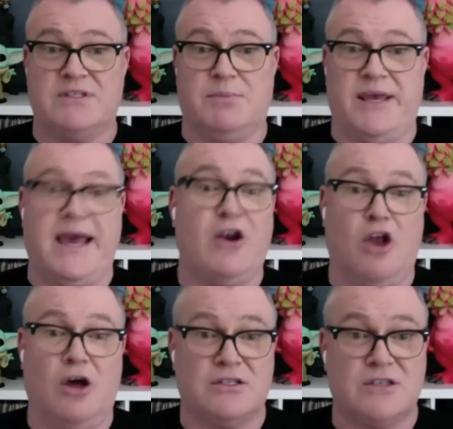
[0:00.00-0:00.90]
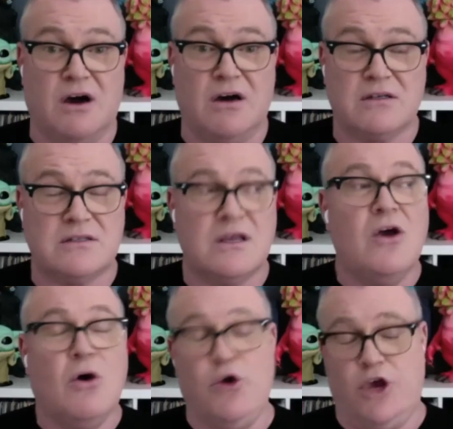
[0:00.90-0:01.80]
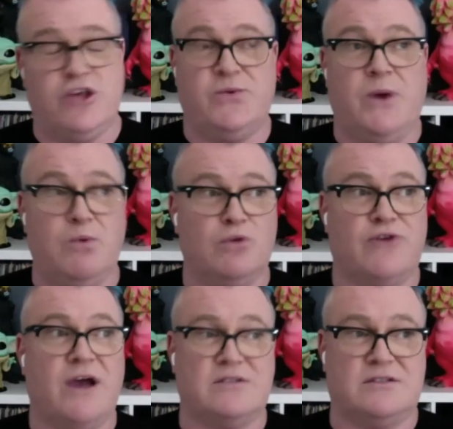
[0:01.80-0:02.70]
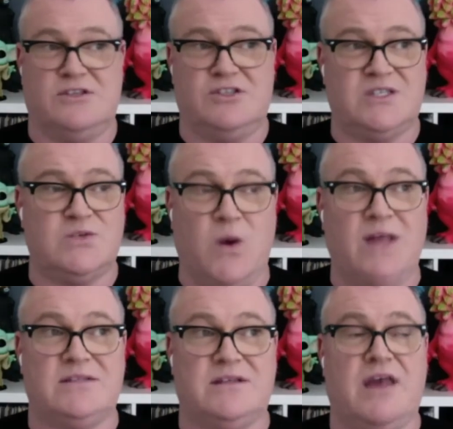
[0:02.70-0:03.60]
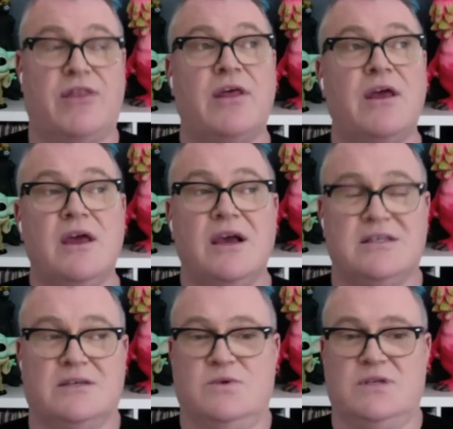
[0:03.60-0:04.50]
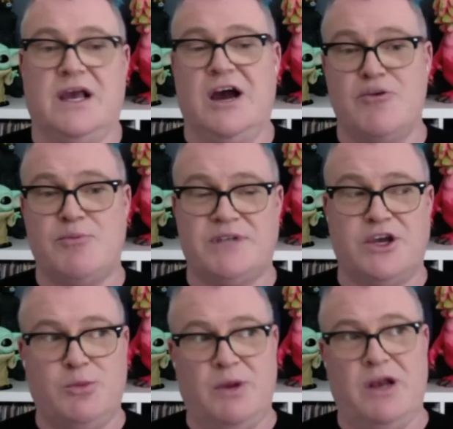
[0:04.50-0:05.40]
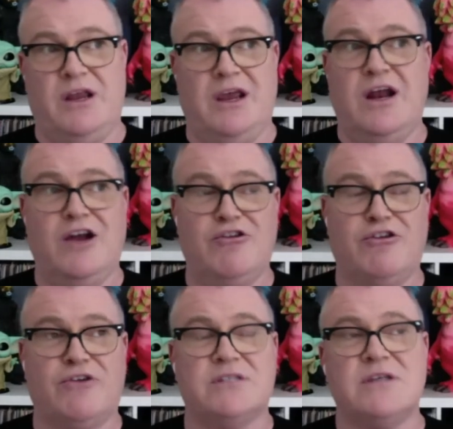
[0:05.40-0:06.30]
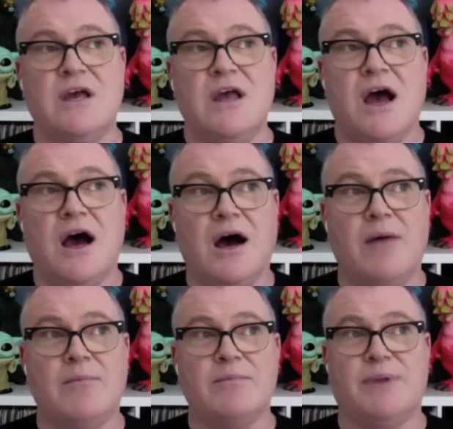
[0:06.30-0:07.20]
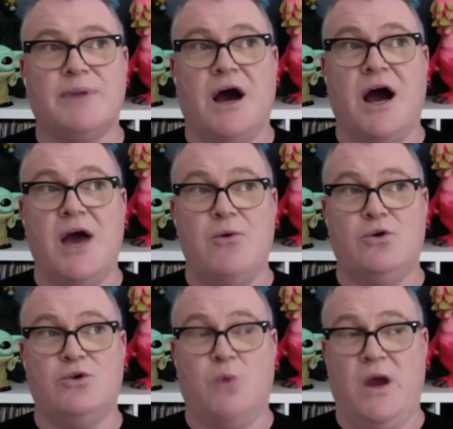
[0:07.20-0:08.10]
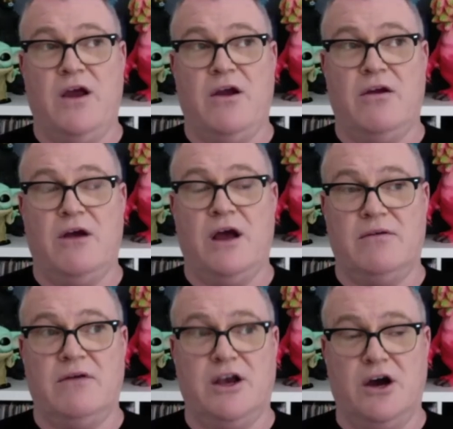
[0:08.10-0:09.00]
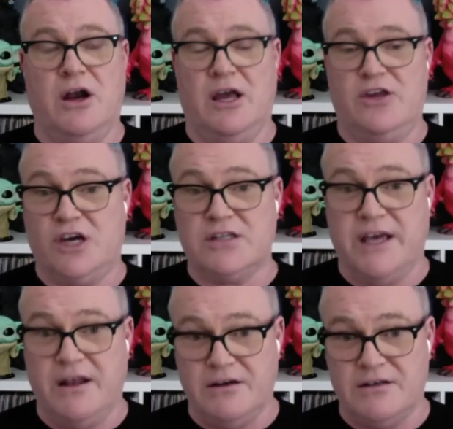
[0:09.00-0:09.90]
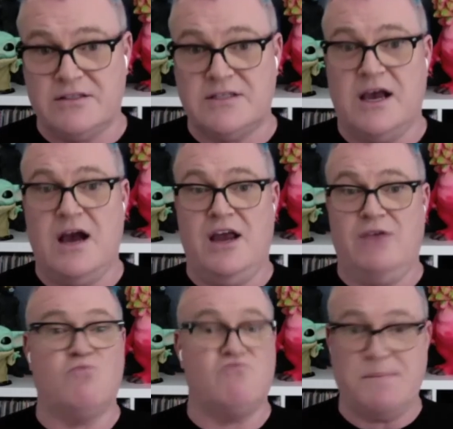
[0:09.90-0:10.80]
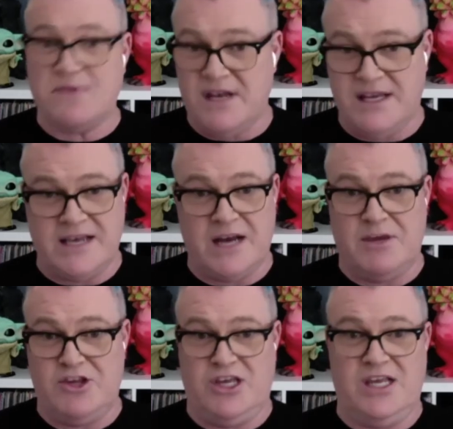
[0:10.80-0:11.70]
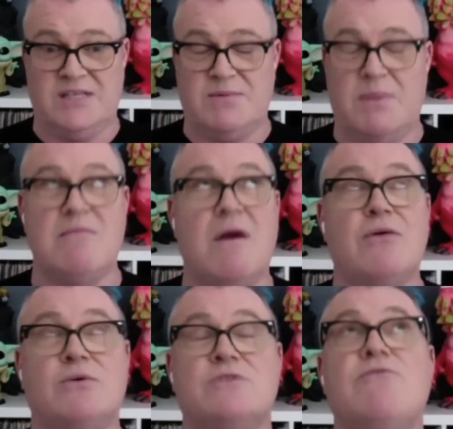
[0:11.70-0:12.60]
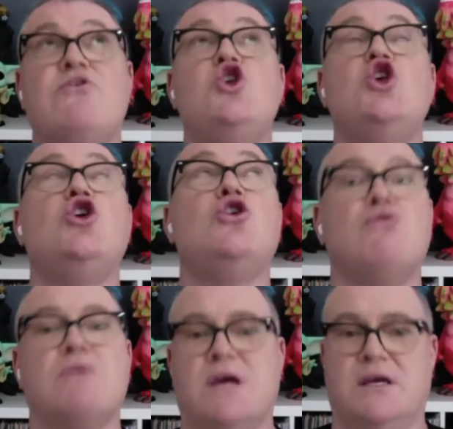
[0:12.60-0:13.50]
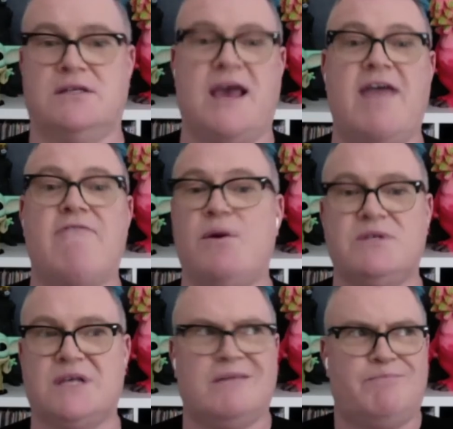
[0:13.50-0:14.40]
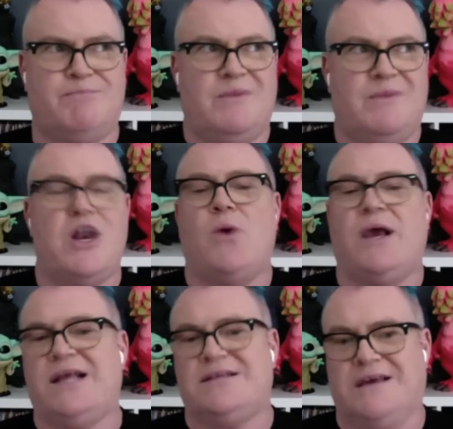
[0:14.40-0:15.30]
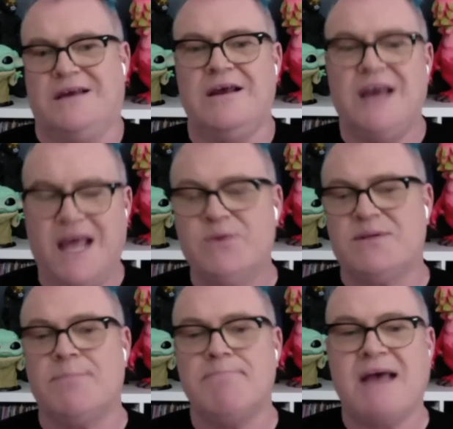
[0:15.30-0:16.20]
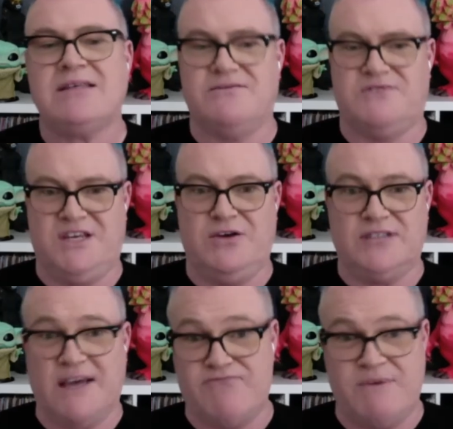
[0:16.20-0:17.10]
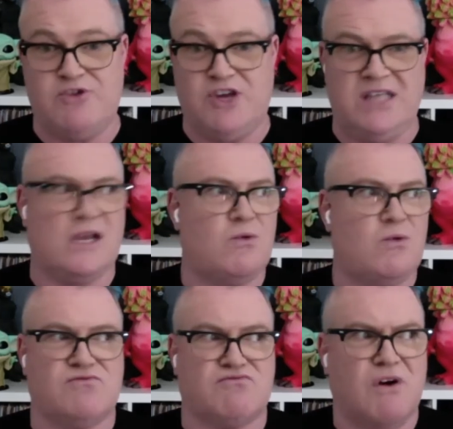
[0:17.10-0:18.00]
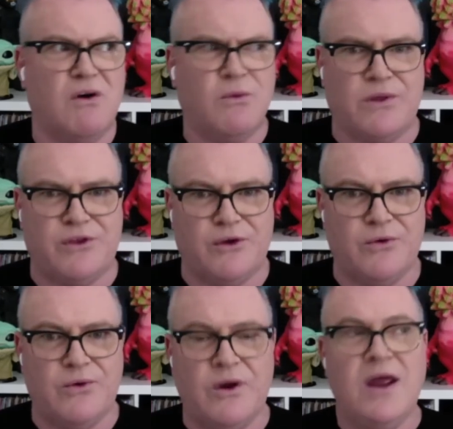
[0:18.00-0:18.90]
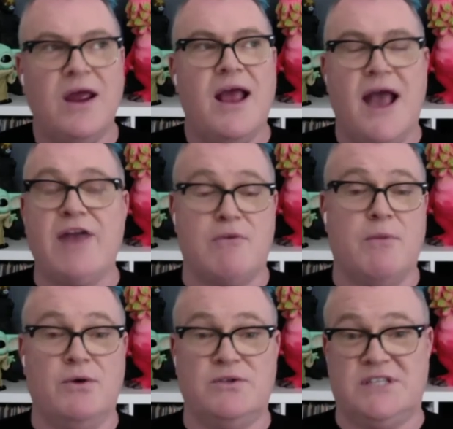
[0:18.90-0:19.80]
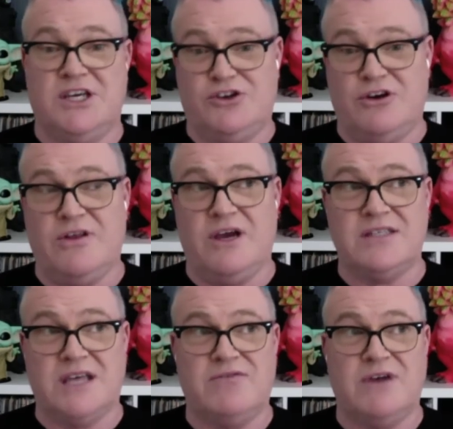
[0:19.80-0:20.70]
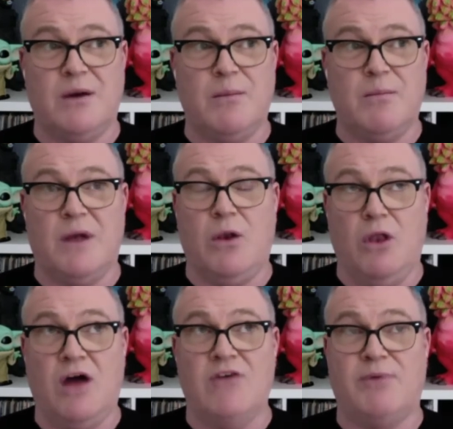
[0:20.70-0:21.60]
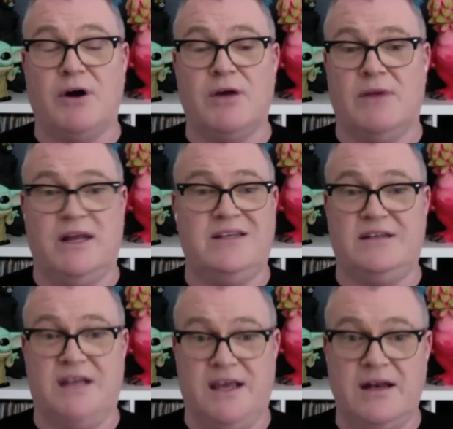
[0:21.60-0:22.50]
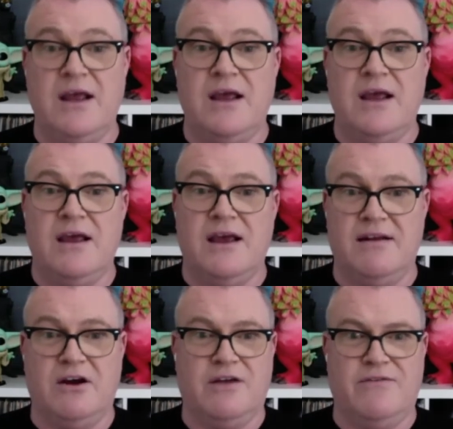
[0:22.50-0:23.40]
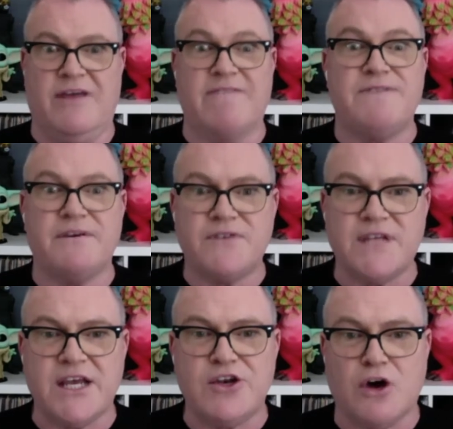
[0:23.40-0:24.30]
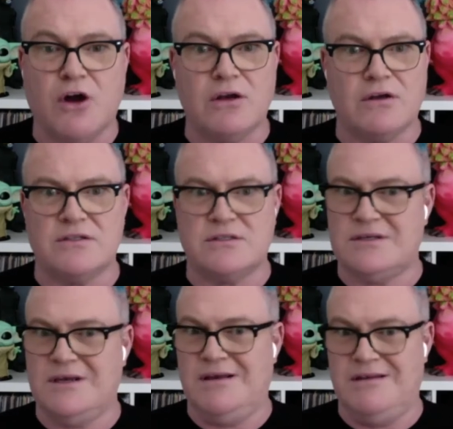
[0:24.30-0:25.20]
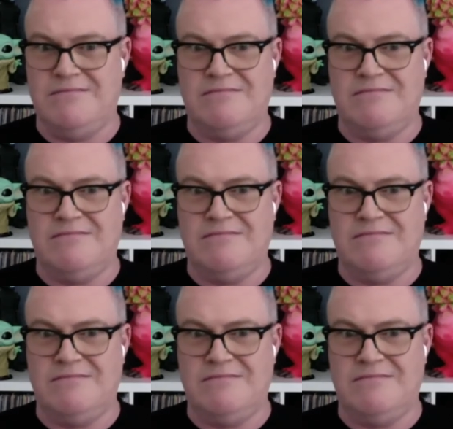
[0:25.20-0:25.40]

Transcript: and long socks. Or you could just wear wool trousers and just sweat to death because it was like 100% humidity and 100 degrees. But I would wear, I got like Chuck Taylors. I ripped the knees out of my jeans. My mother was furious. It was like and no one gets it. It was a massive deal to have ripped jeans. Like, what's wrong with you? And a Ramones t-shirt that I saved up a lot of pocket money, didn't eat, and got it for like $15 from